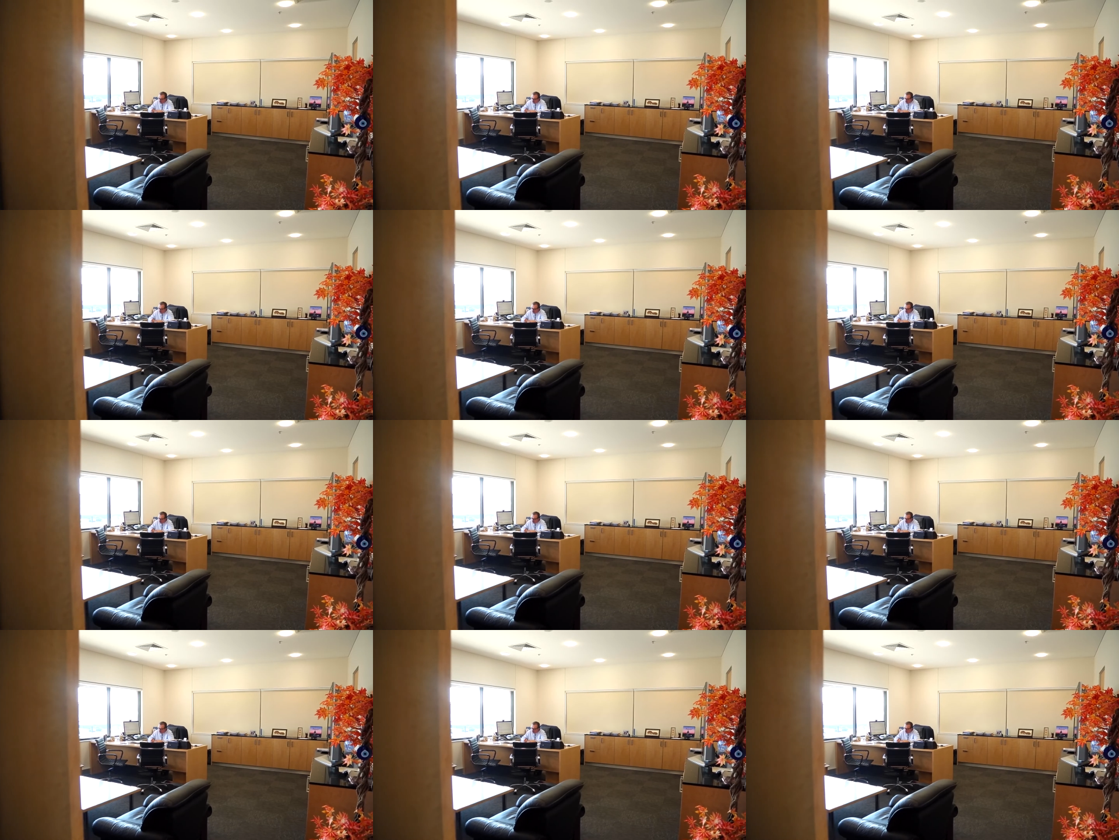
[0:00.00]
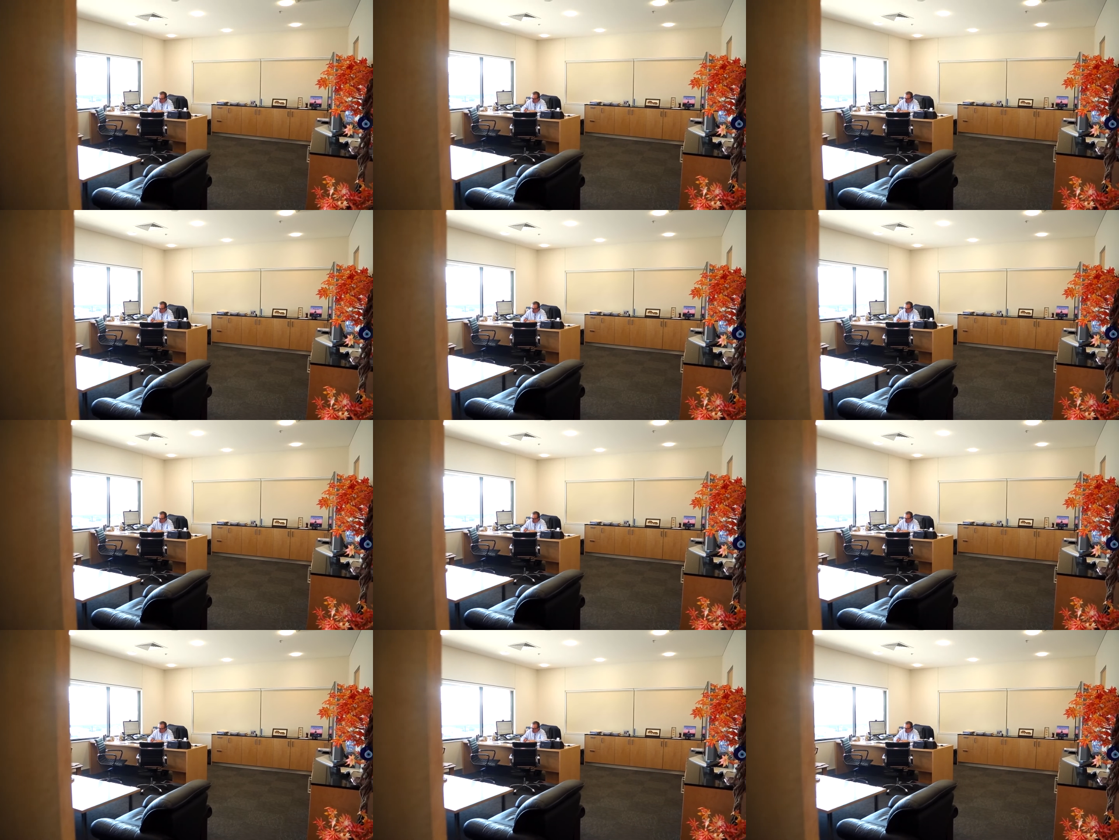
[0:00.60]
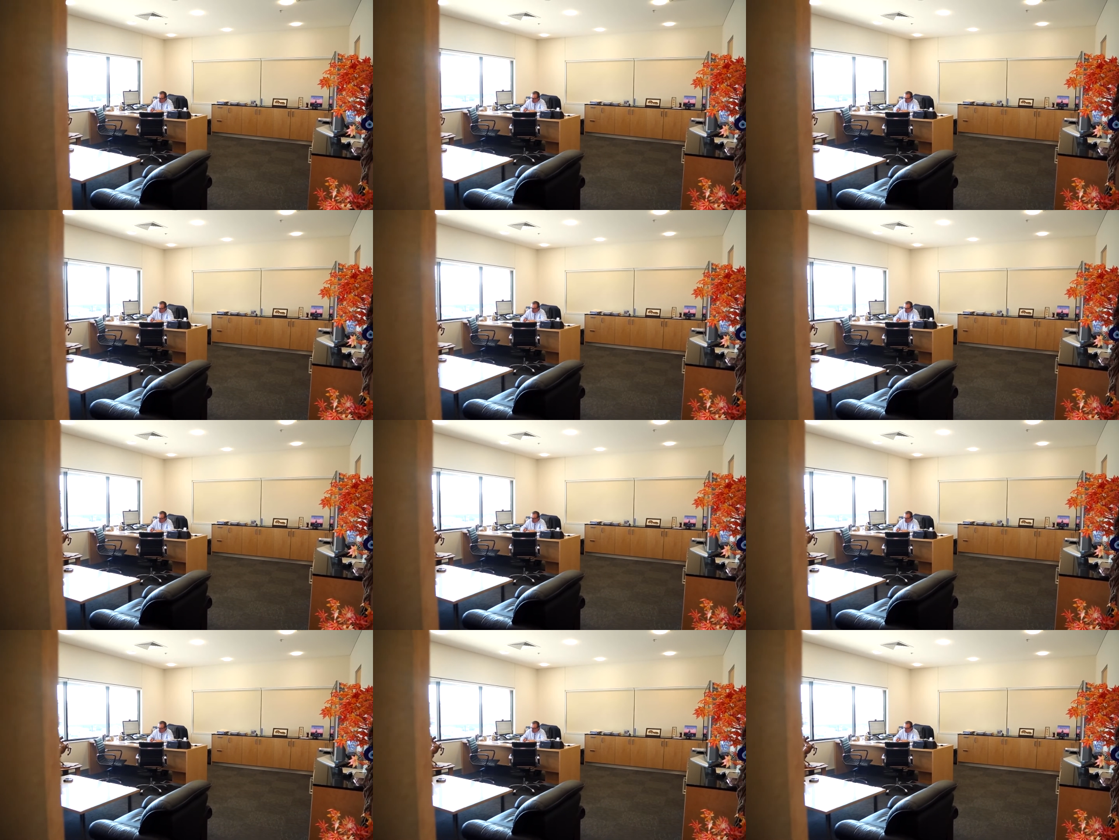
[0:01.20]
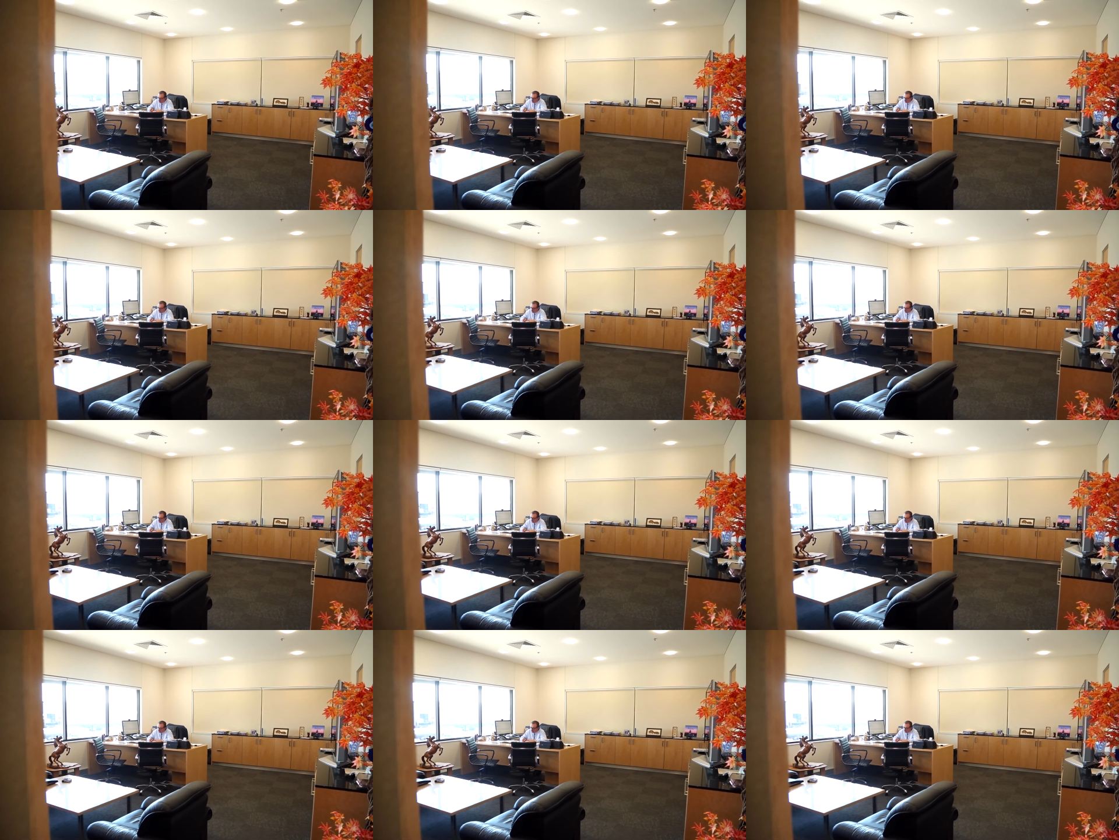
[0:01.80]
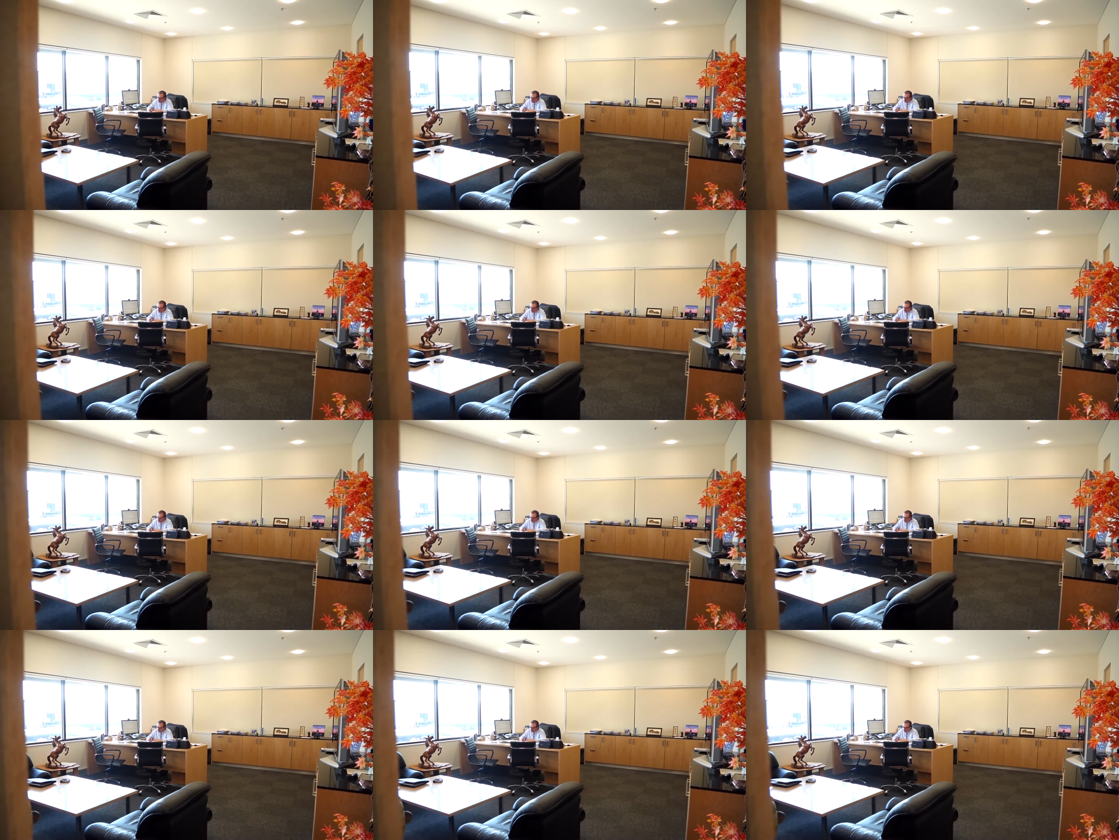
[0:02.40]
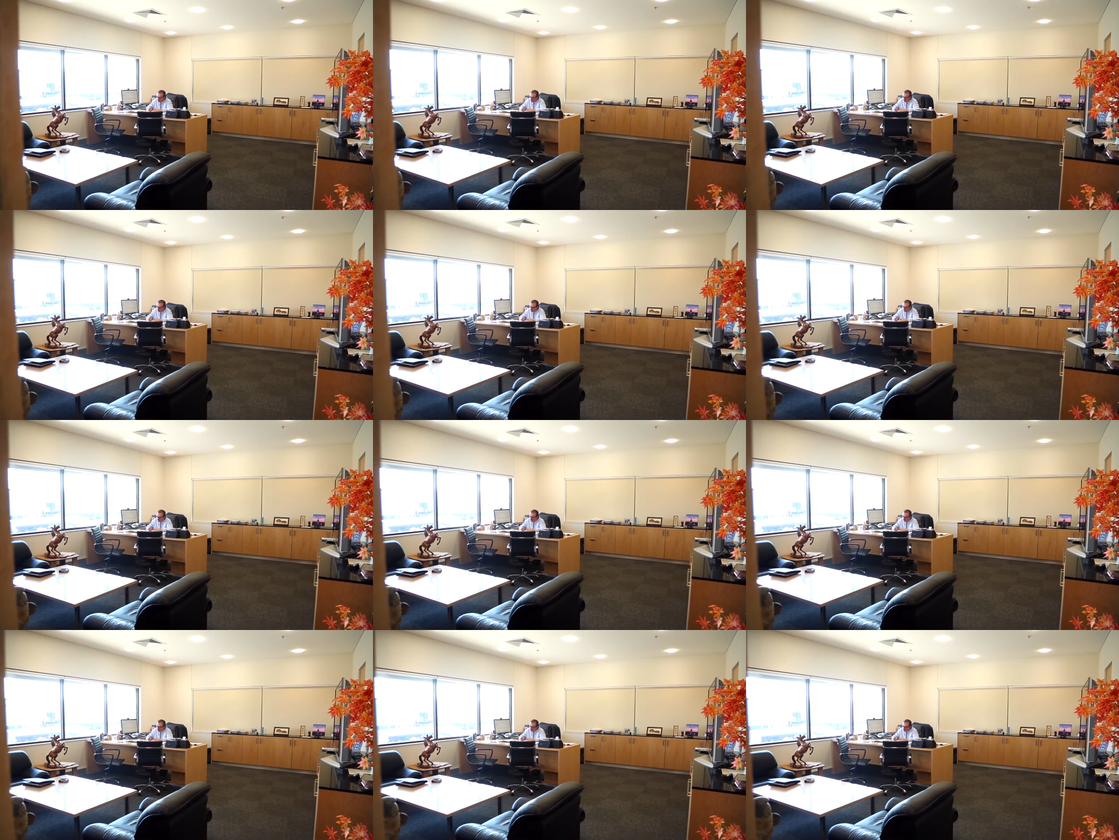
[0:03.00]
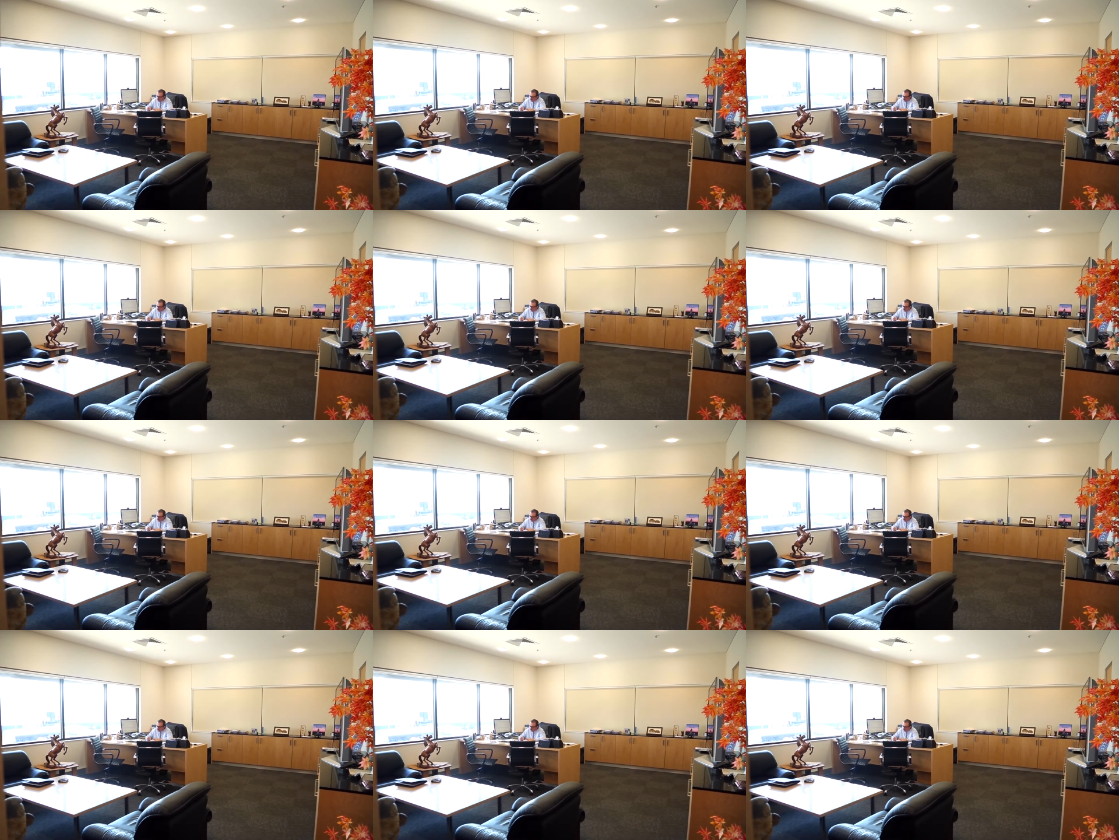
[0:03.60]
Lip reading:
[unreadable: no face in view]